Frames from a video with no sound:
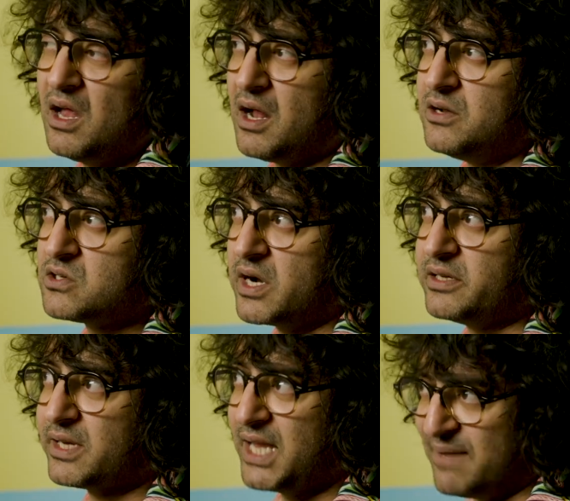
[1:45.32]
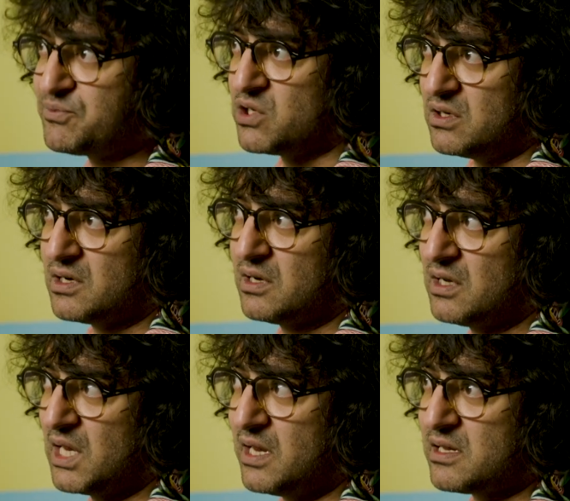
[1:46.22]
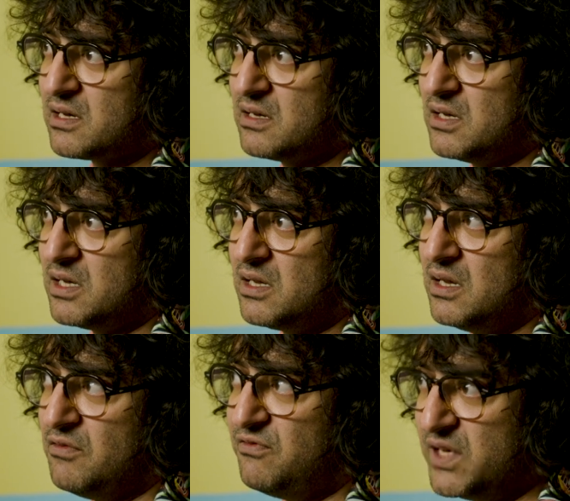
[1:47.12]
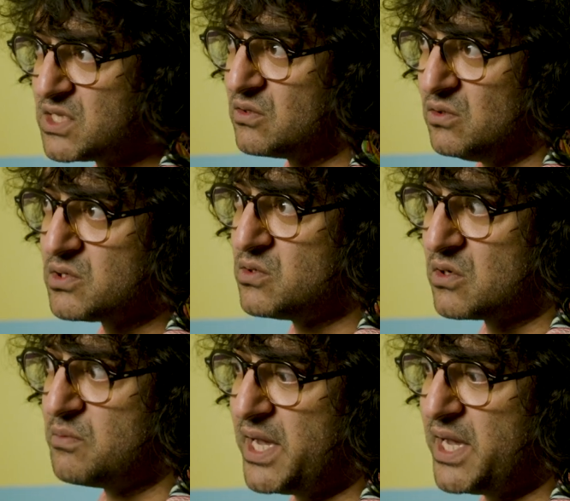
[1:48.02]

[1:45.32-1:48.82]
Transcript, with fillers: and trying to capture it uh, in a visceral sort of